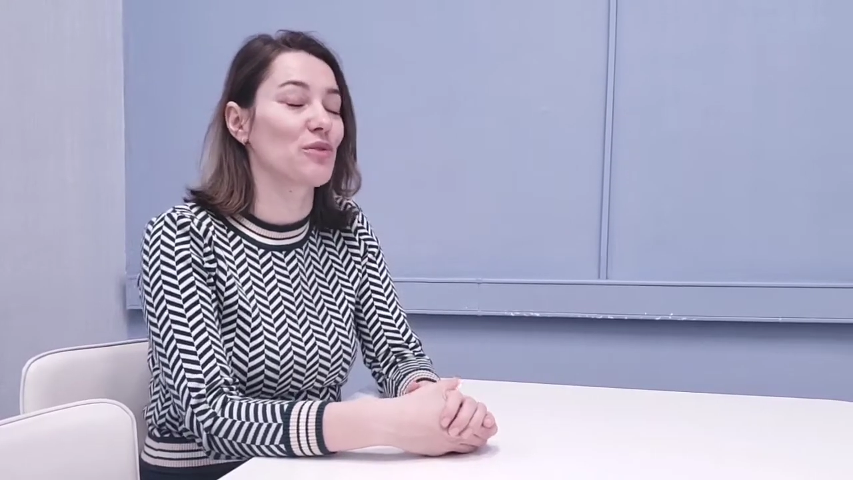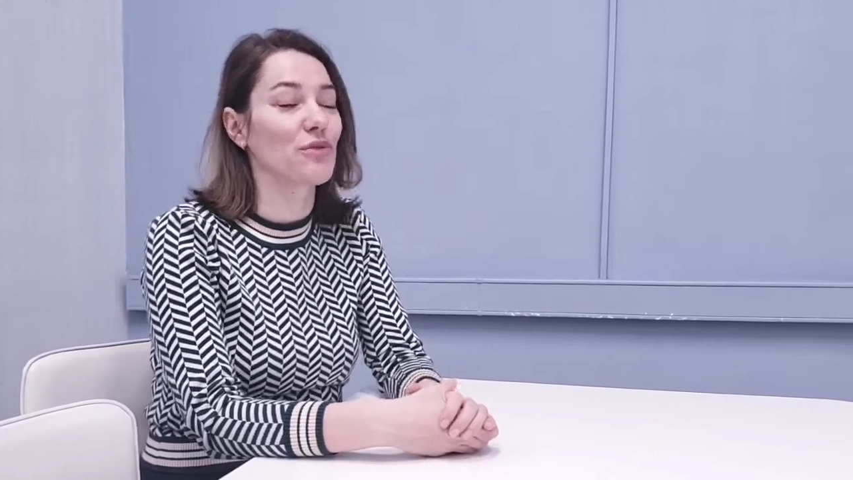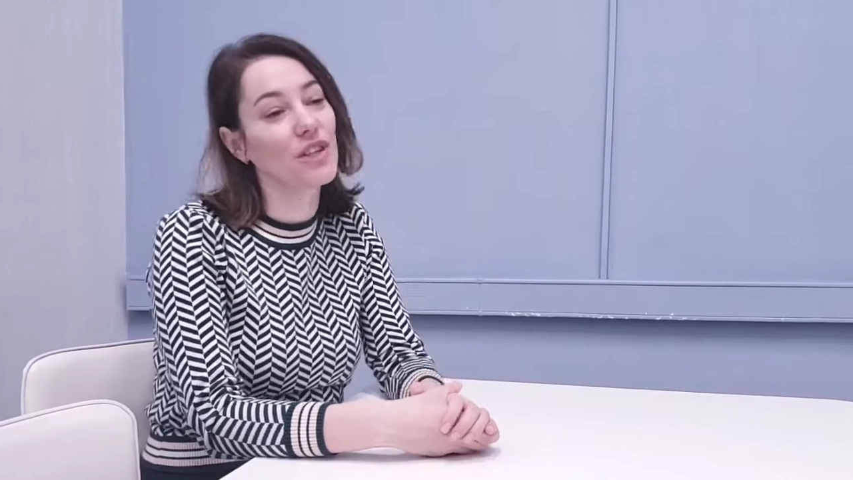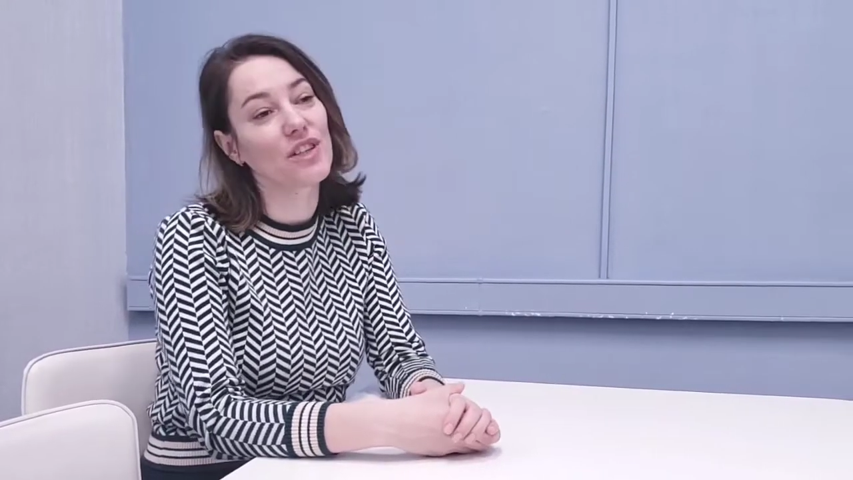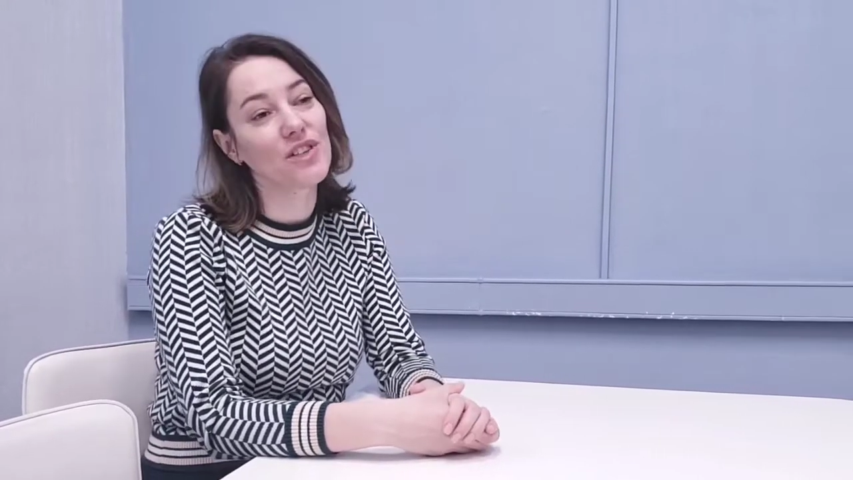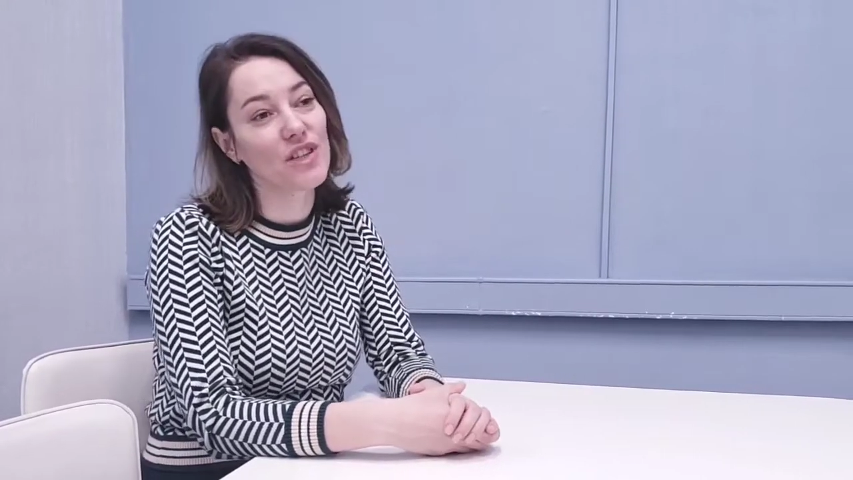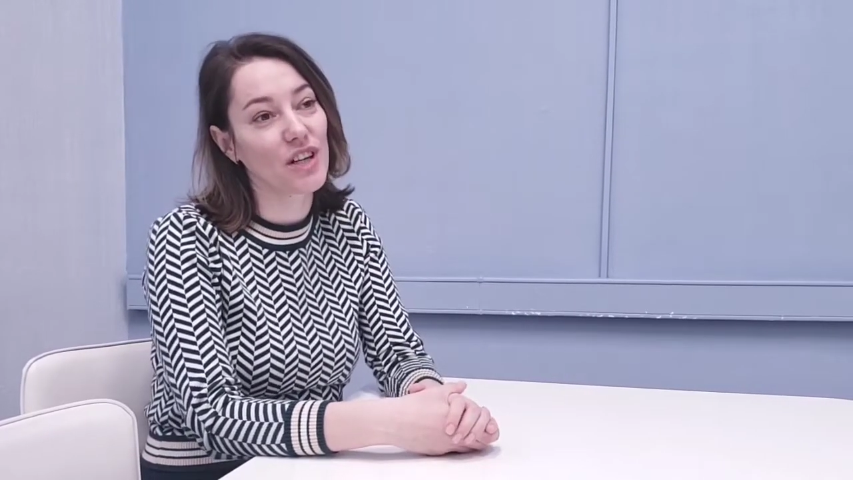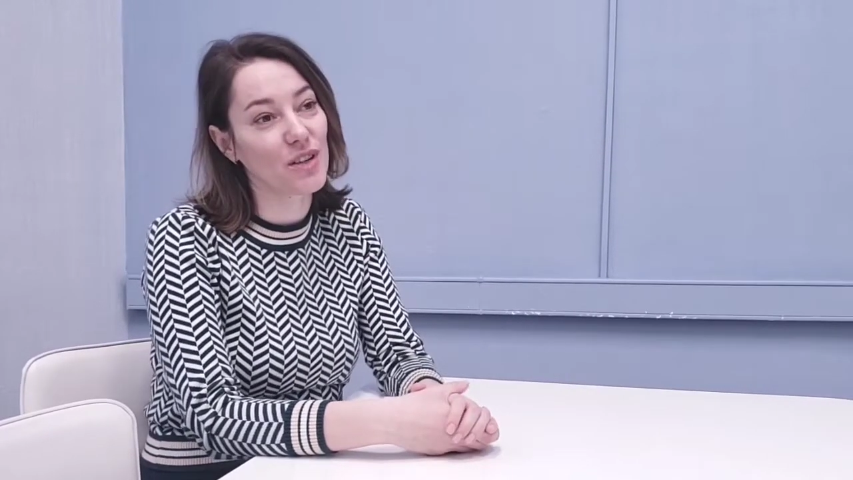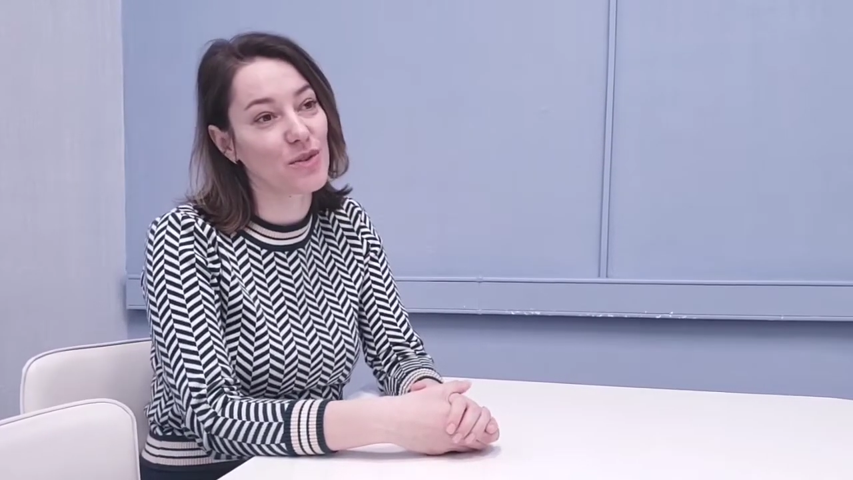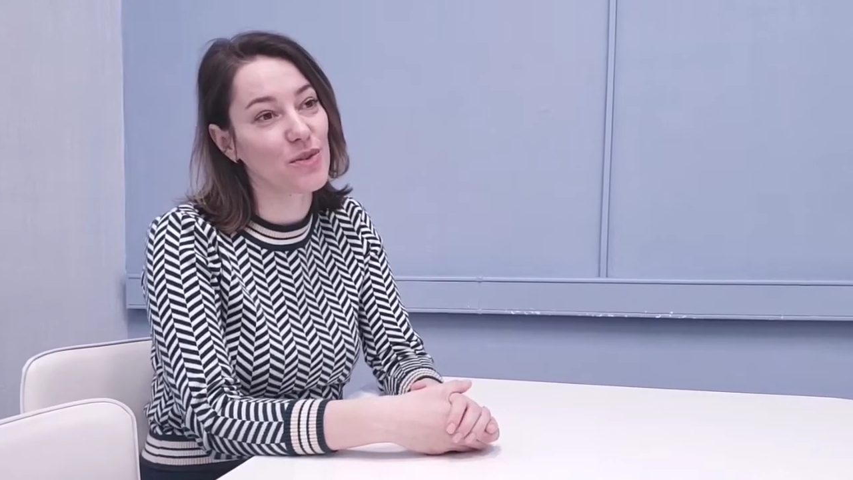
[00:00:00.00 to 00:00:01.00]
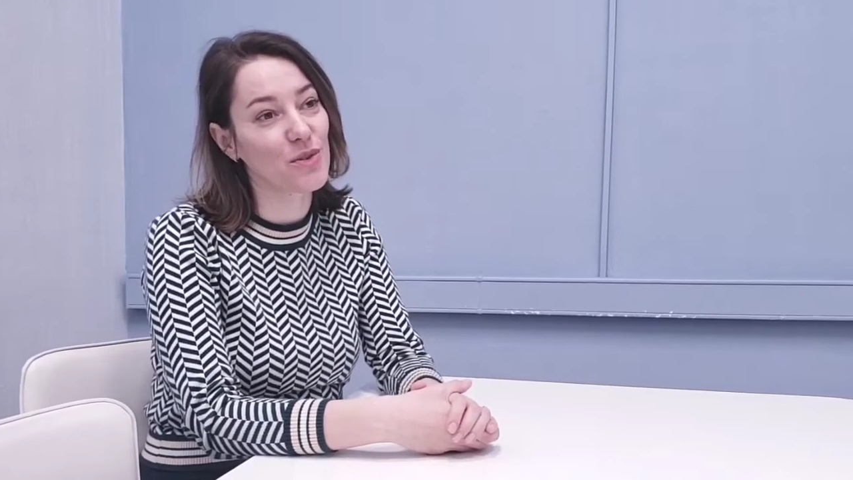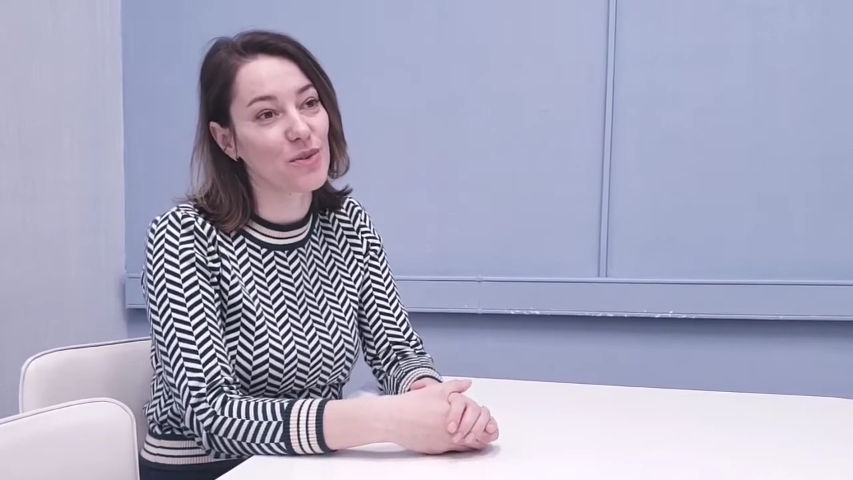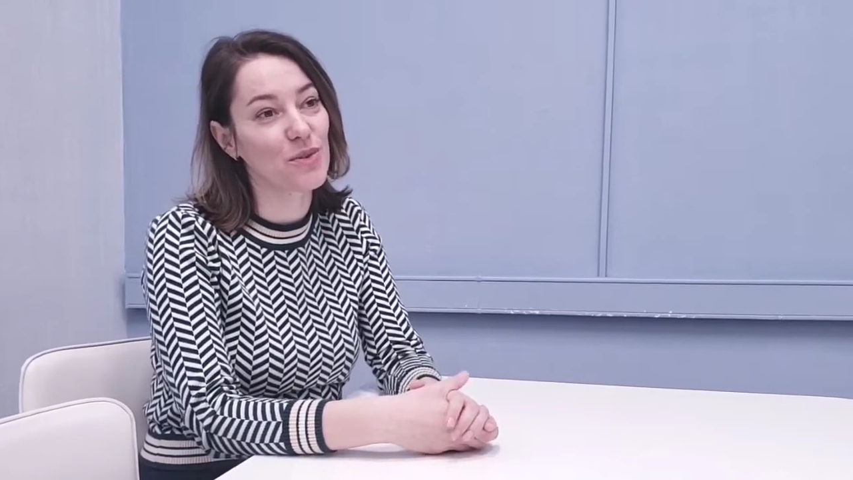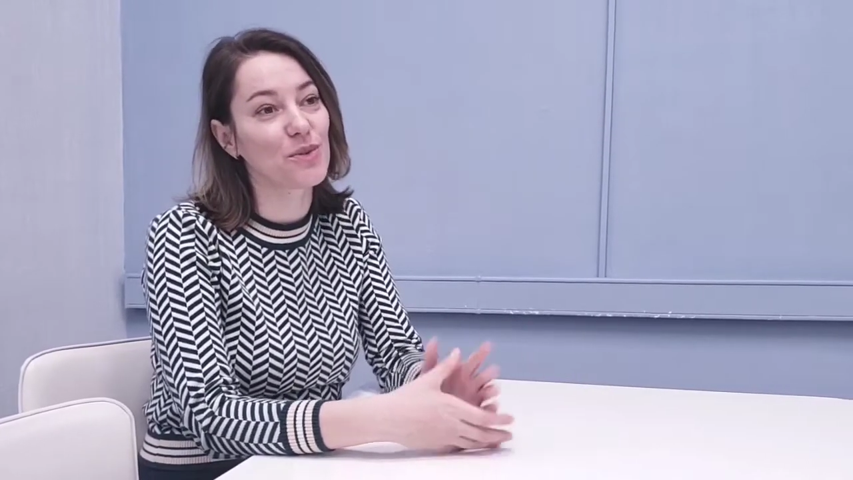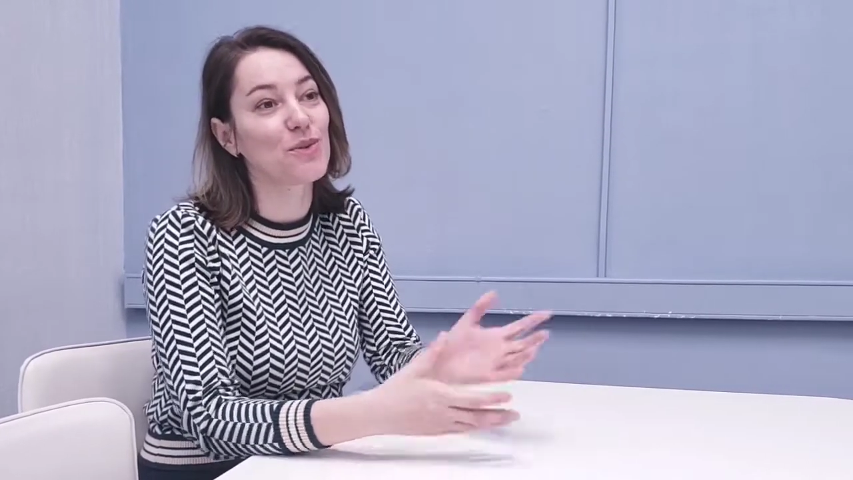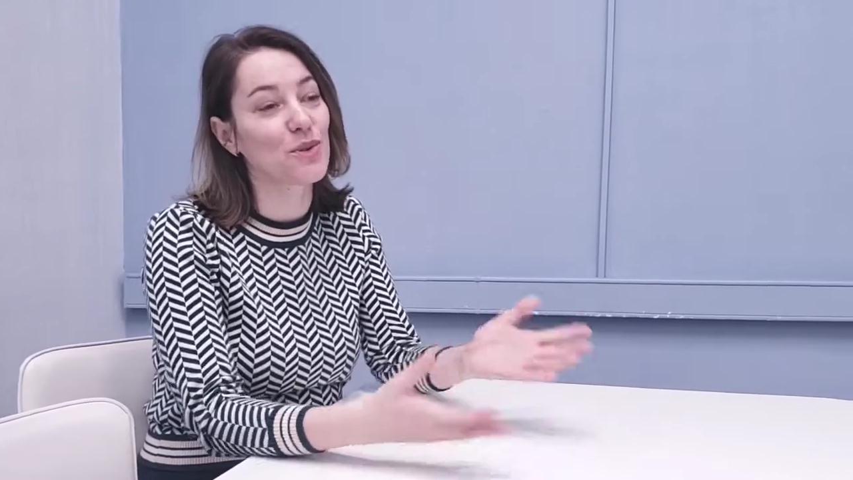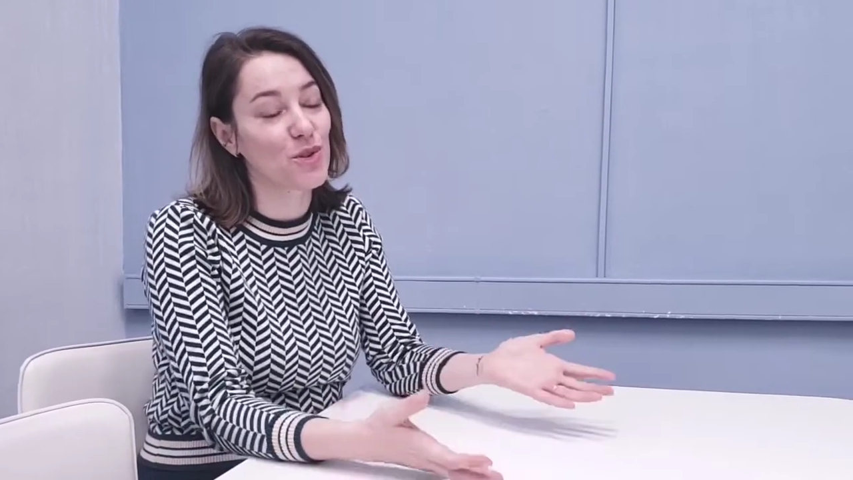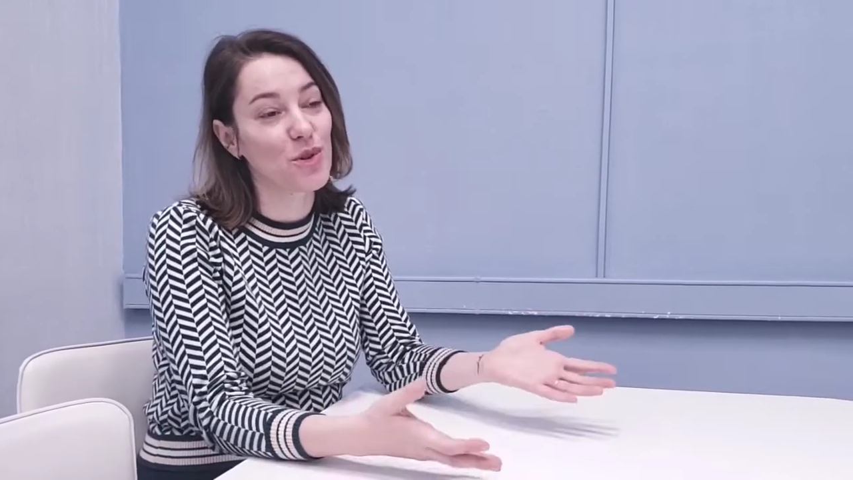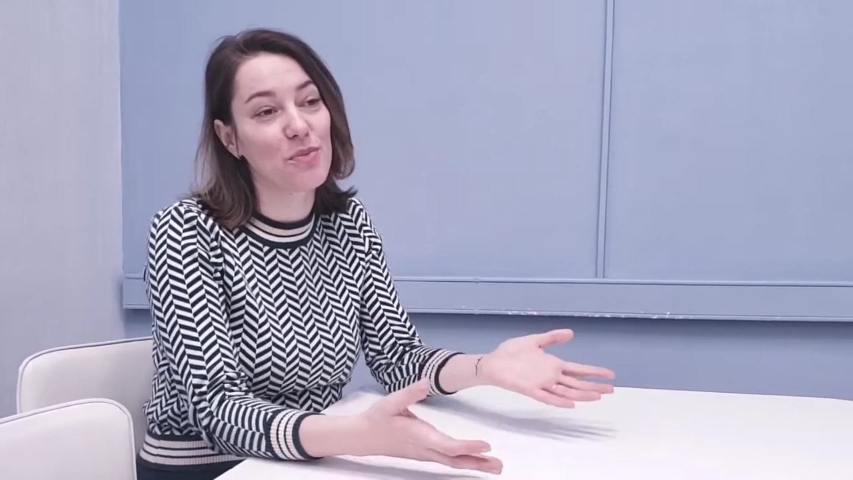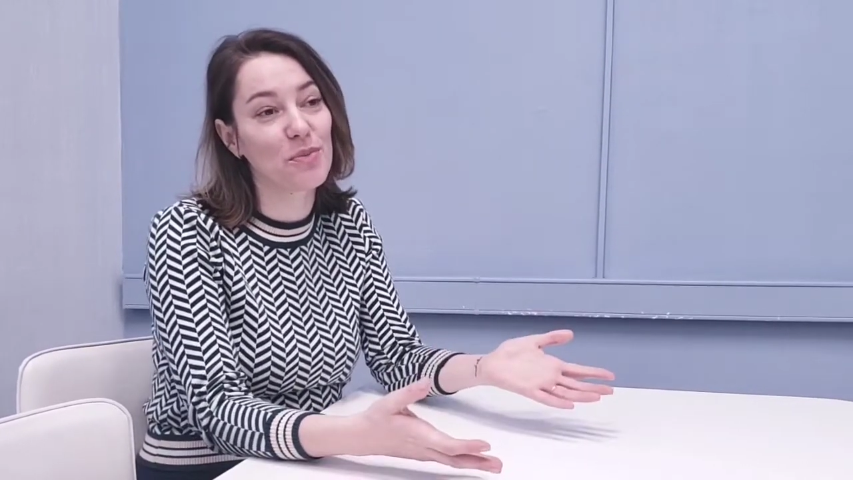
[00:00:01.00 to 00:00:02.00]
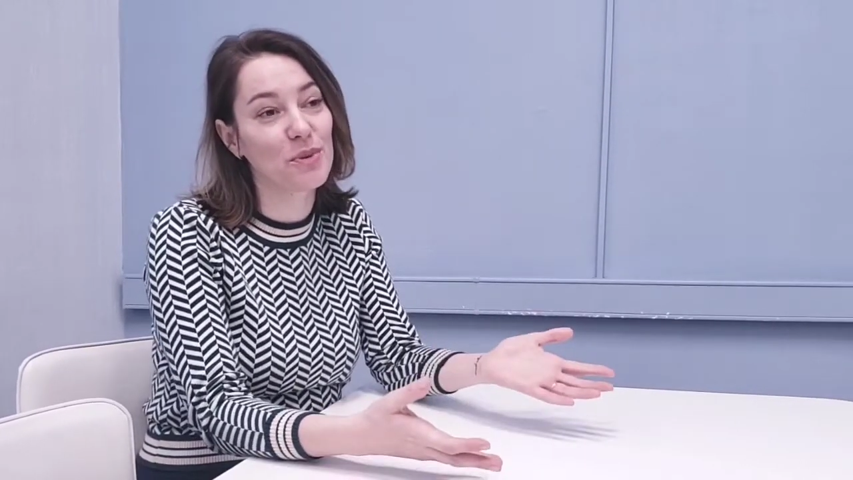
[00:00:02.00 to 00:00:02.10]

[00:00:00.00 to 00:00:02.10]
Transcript: finish and to do your job.